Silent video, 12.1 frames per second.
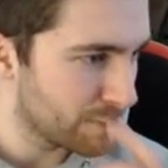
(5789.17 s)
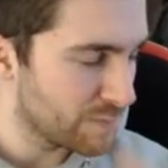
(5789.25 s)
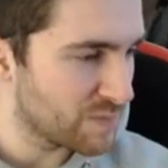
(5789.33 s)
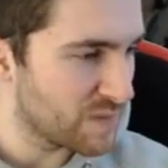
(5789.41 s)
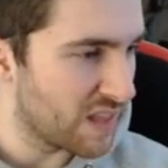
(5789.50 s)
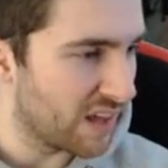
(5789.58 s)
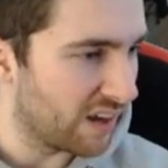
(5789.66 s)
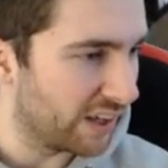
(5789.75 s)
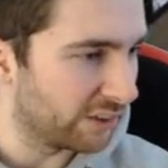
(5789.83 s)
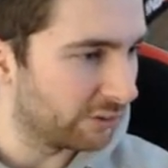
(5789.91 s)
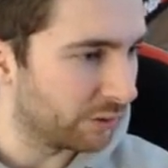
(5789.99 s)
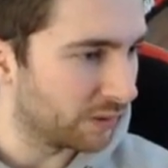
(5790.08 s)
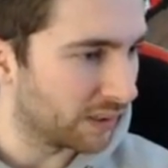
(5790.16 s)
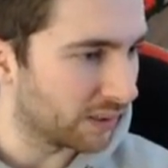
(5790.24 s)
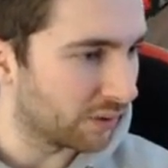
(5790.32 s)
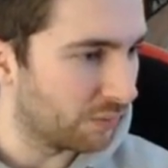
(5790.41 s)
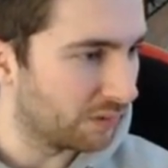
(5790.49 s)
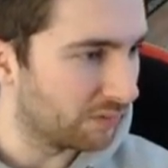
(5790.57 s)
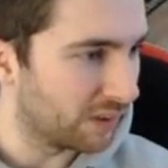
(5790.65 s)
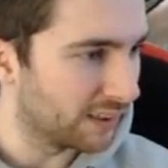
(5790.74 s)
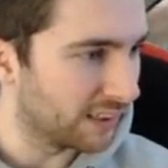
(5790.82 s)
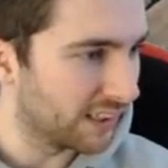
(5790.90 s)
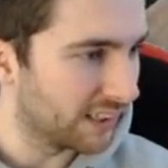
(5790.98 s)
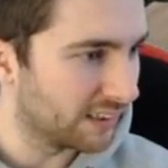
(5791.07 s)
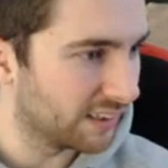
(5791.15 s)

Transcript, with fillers: Yeah, I agree with that comment right there.